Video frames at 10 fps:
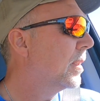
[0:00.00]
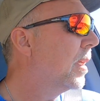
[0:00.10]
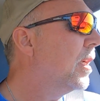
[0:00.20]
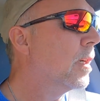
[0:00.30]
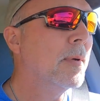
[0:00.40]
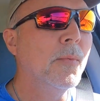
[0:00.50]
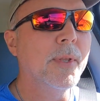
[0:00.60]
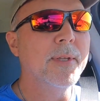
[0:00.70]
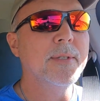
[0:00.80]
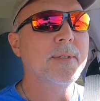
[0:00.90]
Tina will be
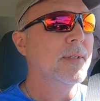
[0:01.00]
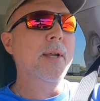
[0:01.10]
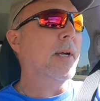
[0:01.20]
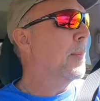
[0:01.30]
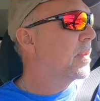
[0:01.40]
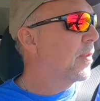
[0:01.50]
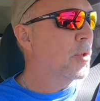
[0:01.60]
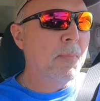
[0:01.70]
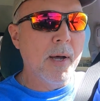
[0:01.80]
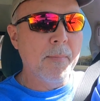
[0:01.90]
with us. Okay, here comes the
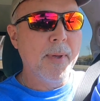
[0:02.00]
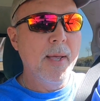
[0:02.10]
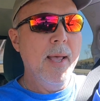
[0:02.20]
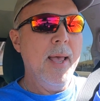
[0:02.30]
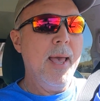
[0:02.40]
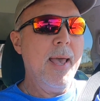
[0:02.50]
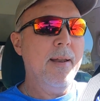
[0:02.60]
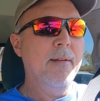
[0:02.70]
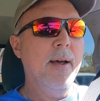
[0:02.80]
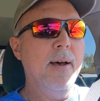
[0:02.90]
first bump
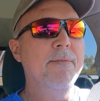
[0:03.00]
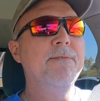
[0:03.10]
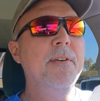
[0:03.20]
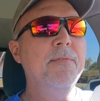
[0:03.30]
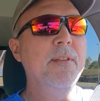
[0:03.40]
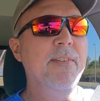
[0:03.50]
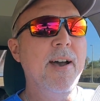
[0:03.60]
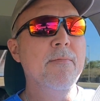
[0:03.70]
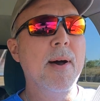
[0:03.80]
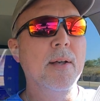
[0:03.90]
at
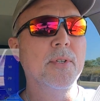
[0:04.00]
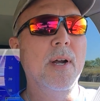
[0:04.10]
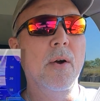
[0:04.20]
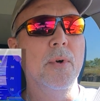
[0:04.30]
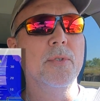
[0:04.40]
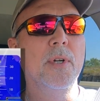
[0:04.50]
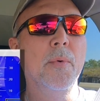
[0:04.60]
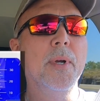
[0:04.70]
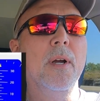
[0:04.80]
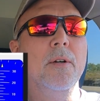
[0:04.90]
55 miles an hour. So here
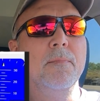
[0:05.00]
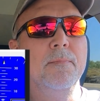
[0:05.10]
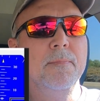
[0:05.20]
we go.